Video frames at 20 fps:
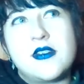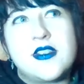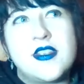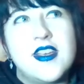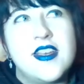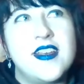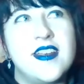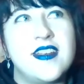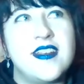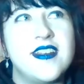
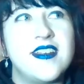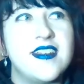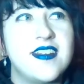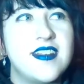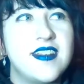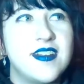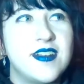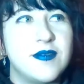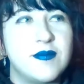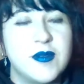else?
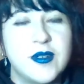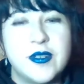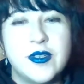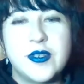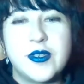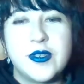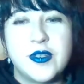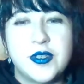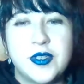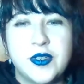
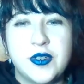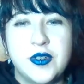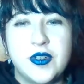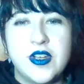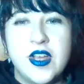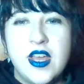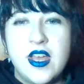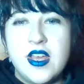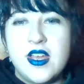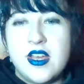I'm not too
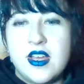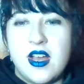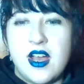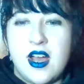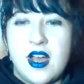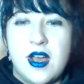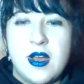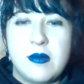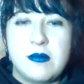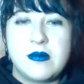sure.
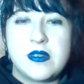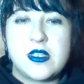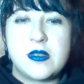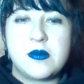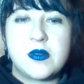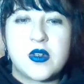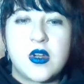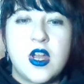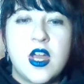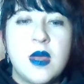
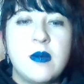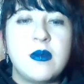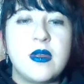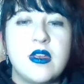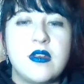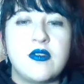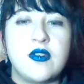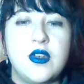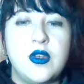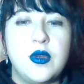
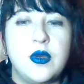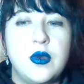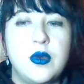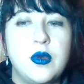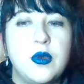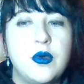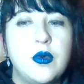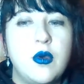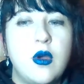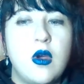Subscribe if
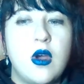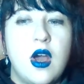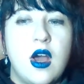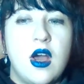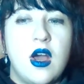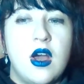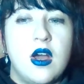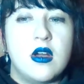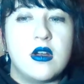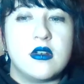
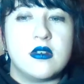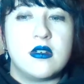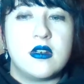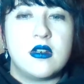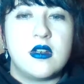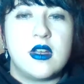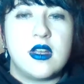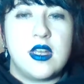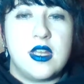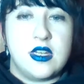you
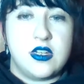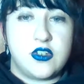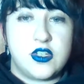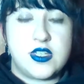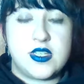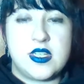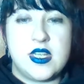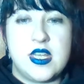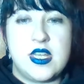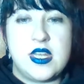are
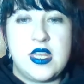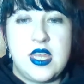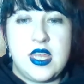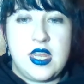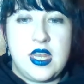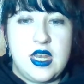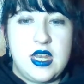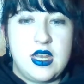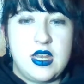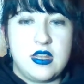
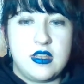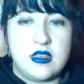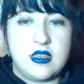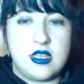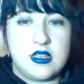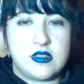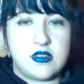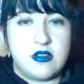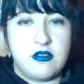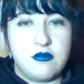interested
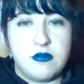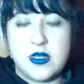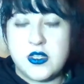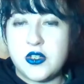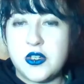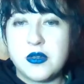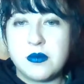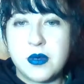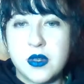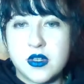in these
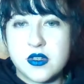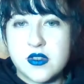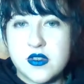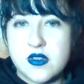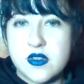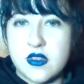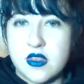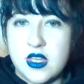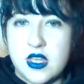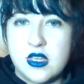sort of mystery
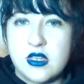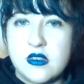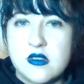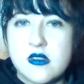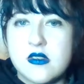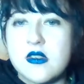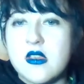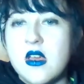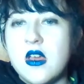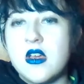box
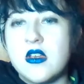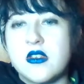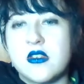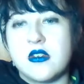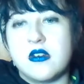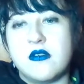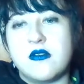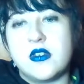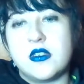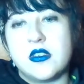
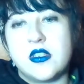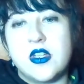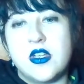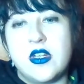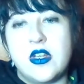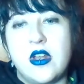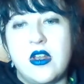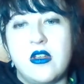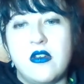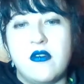things, sort of
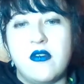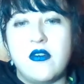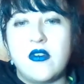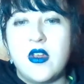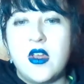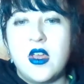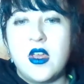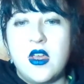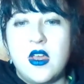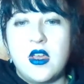
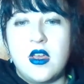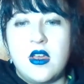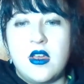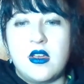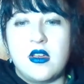alternative